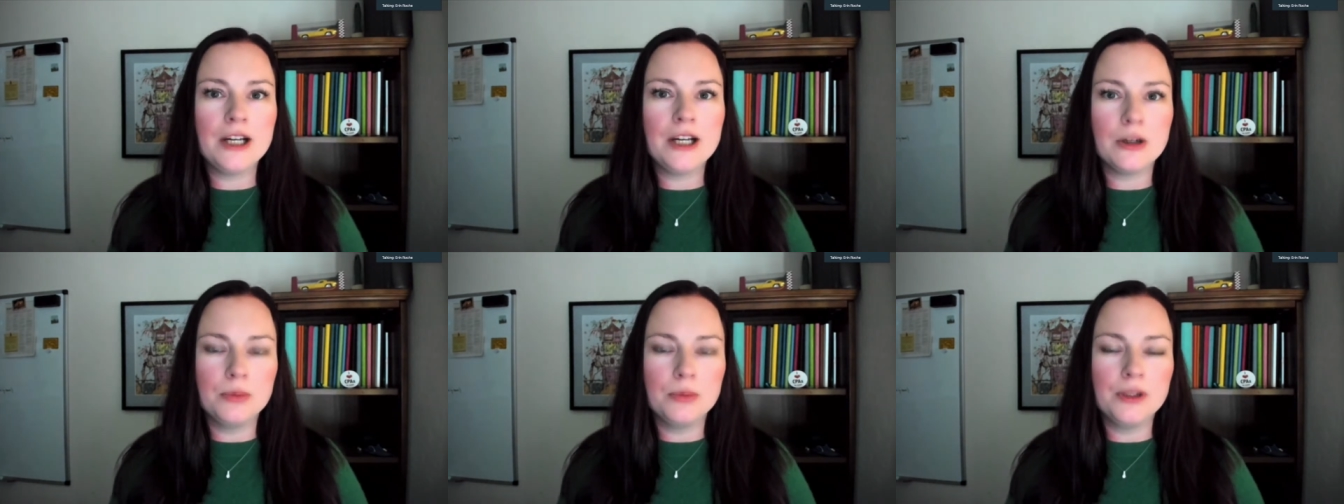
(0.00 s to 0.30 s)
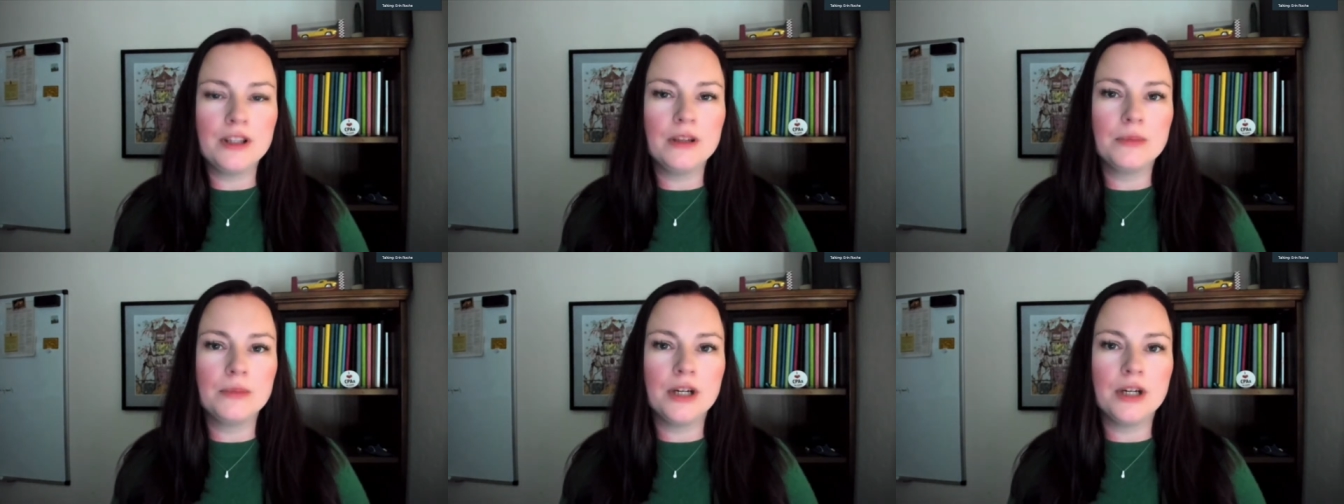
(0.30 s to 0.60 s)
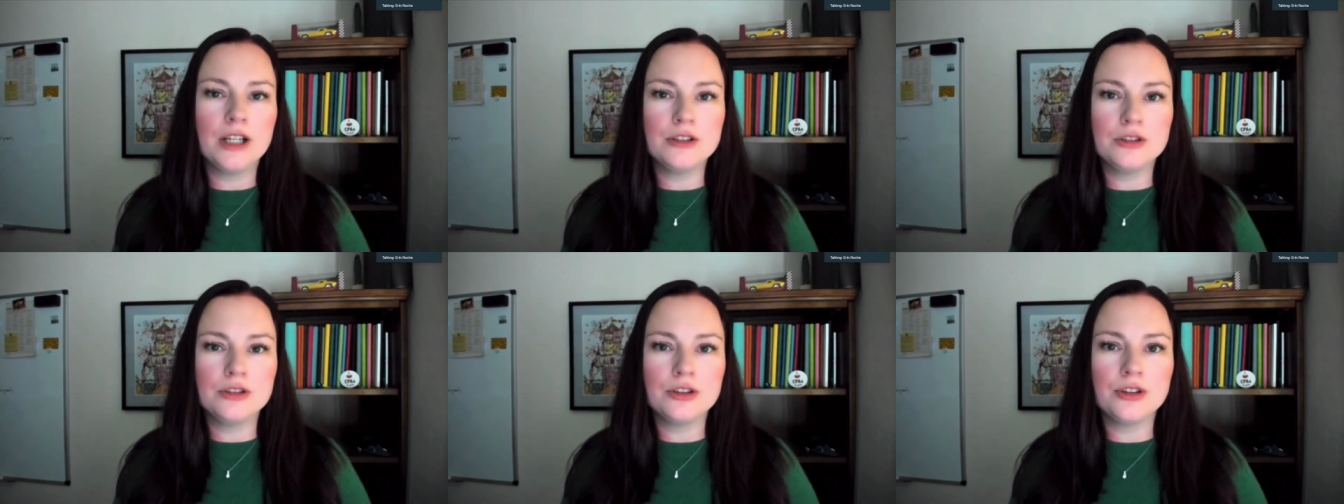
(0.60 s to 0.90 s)
by
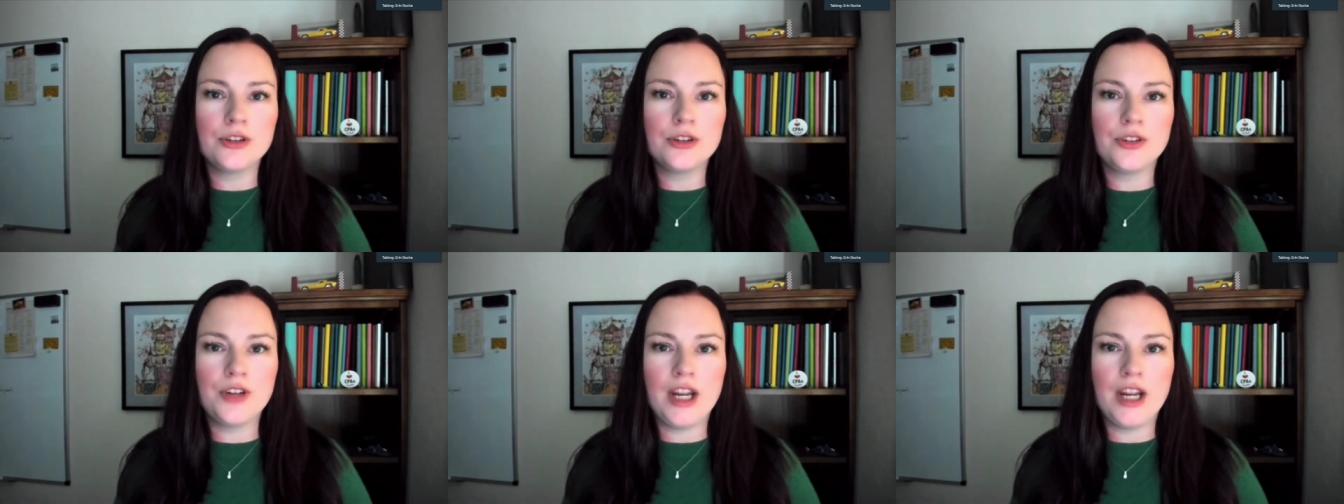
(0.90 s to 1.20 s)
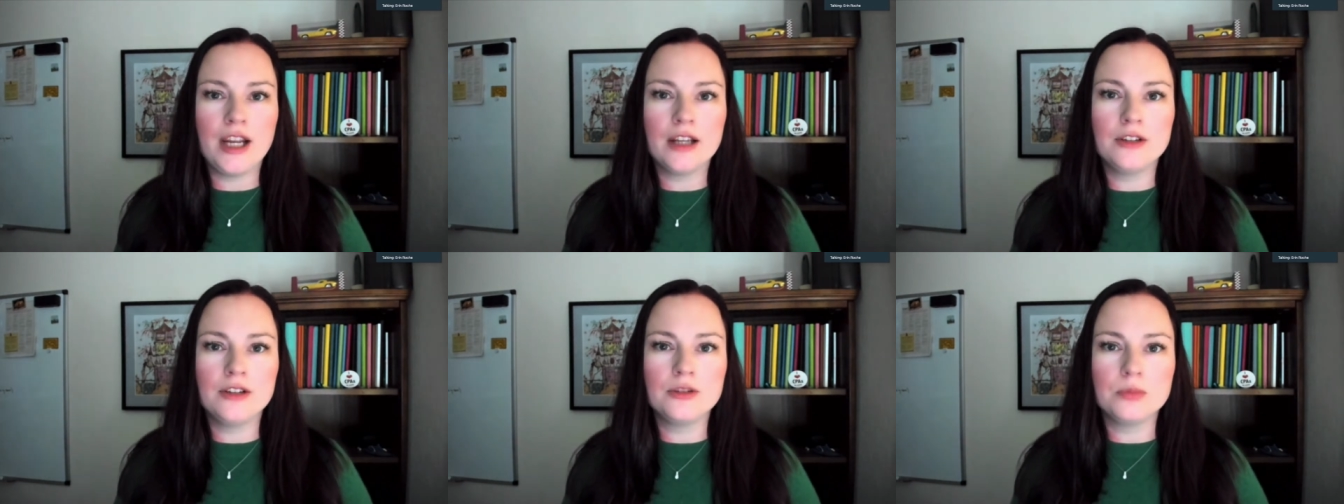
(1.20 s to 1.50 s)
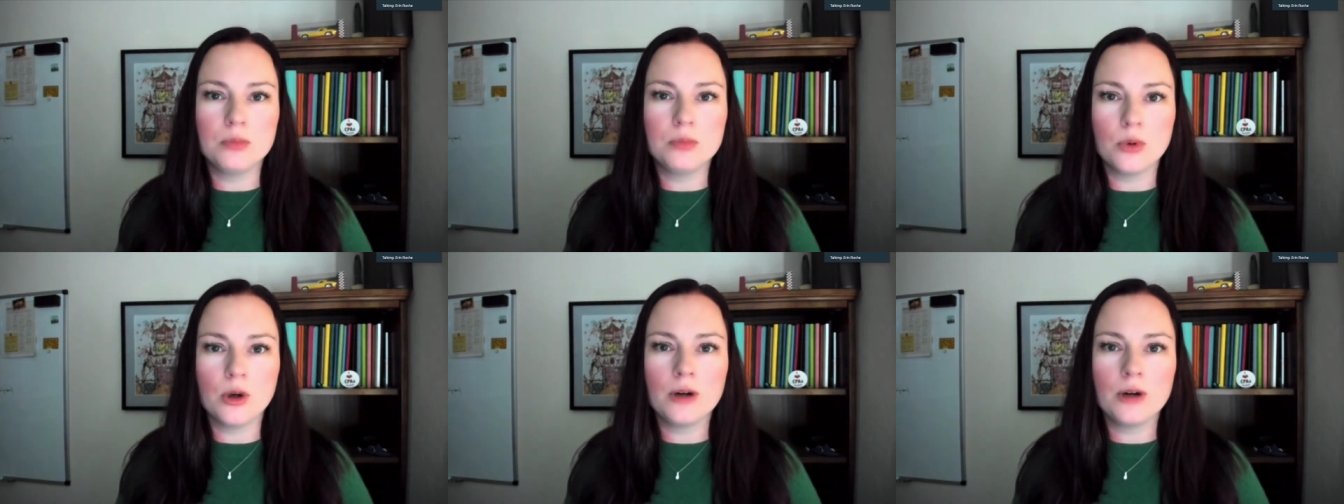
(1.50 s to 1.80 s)
helping them
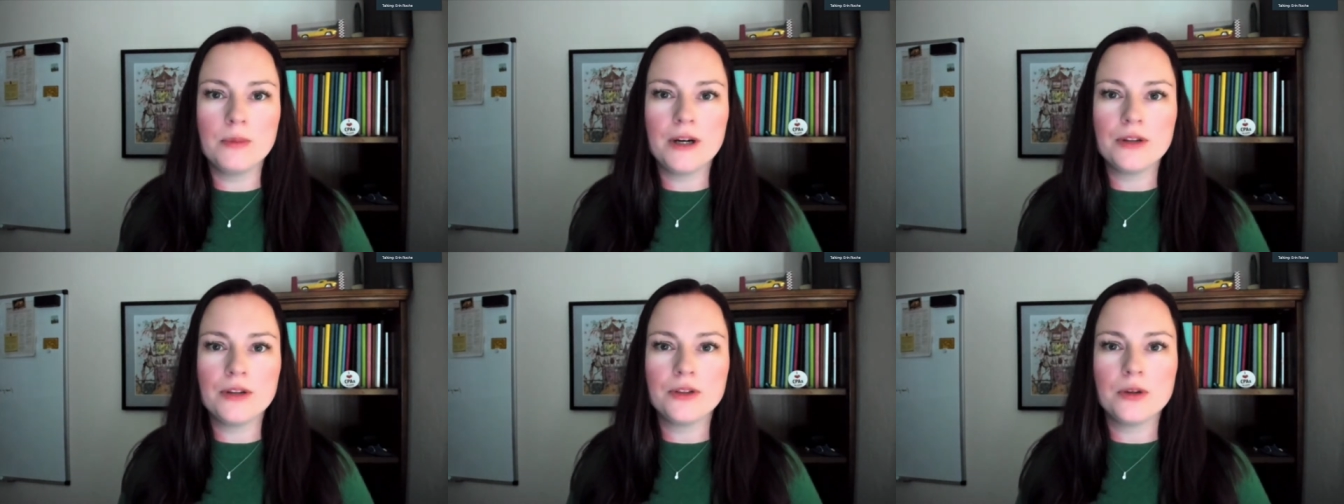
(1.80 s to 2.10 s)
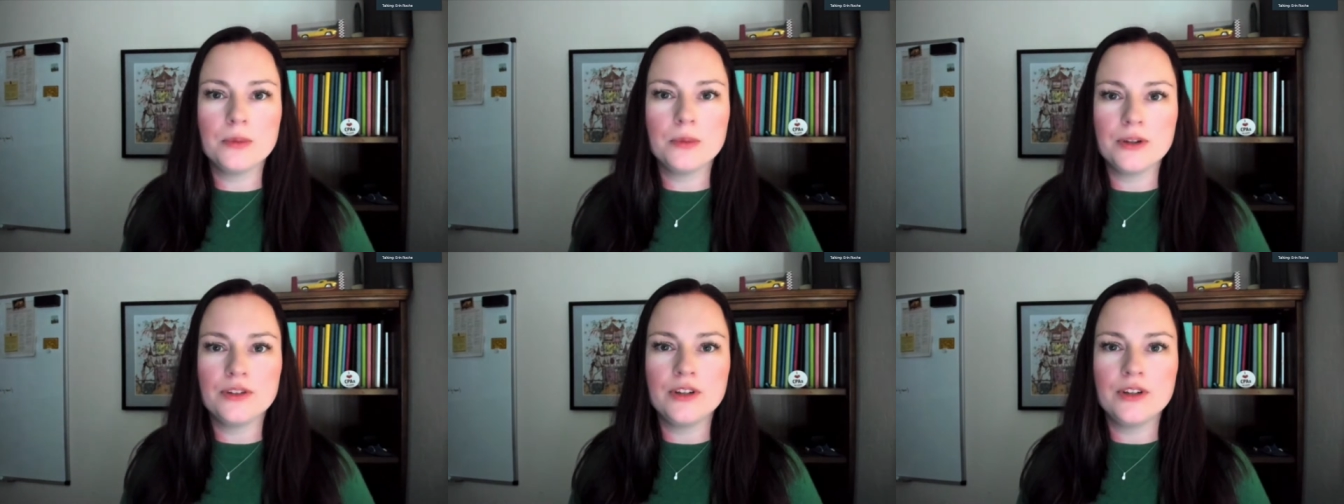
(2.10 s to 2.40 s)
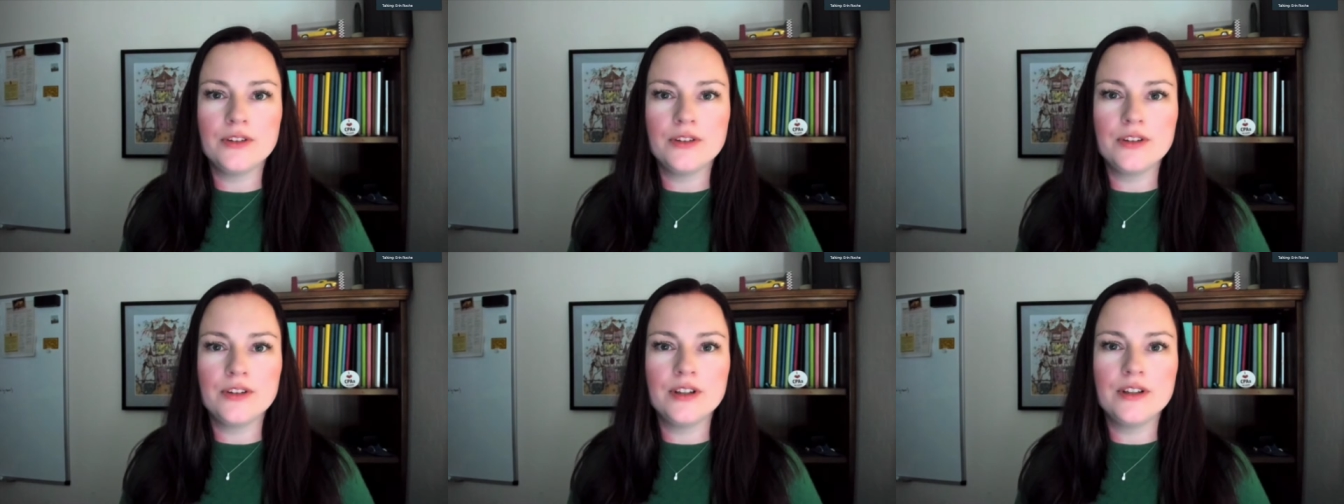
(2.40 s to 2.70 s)
understand more about their
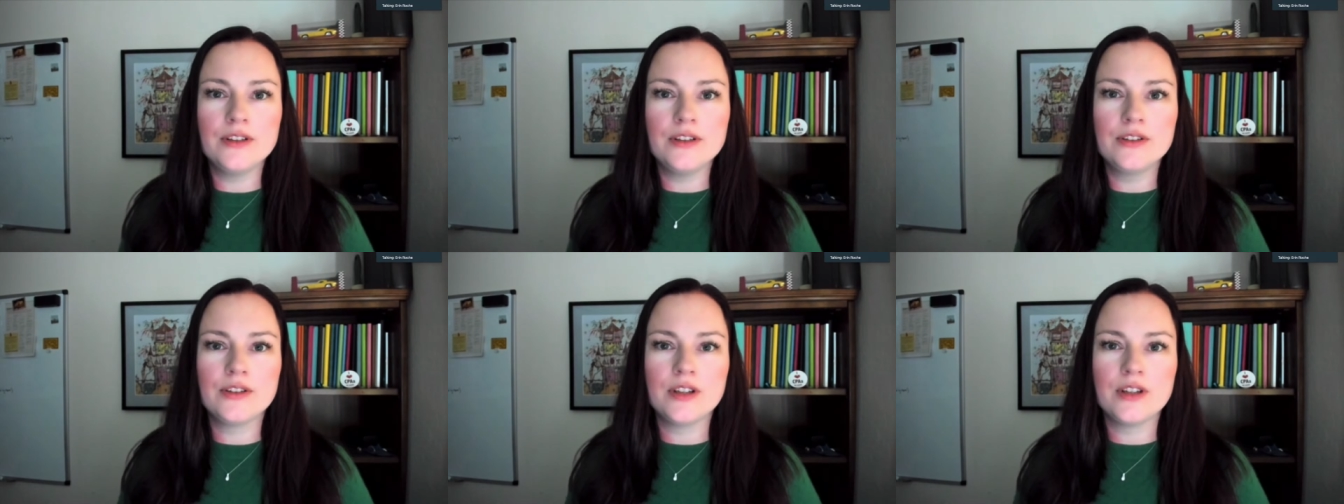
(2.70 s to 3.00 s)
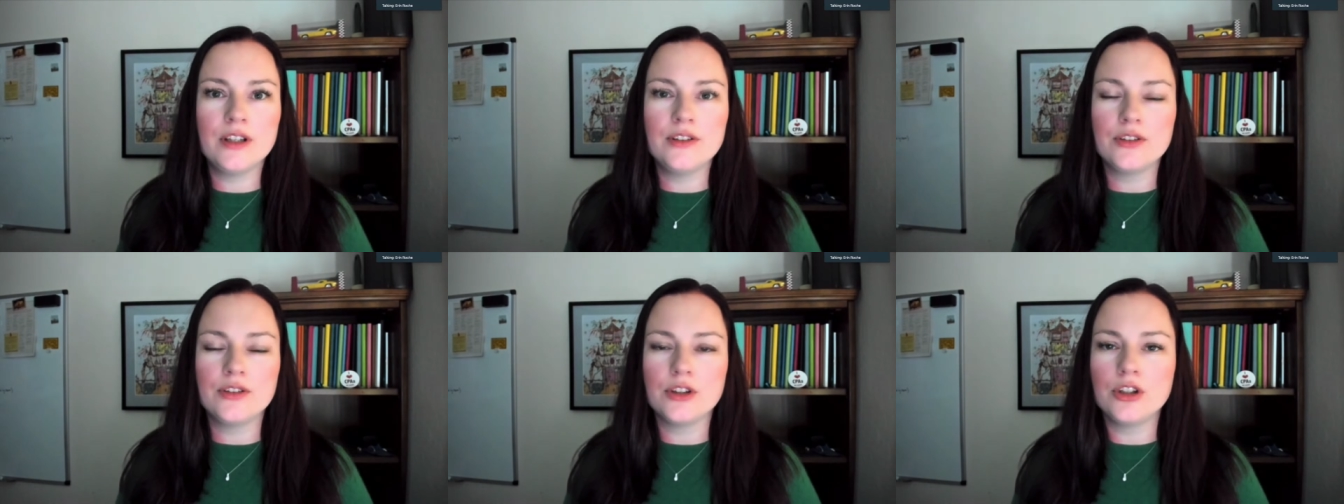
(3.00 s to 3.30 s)
businesses,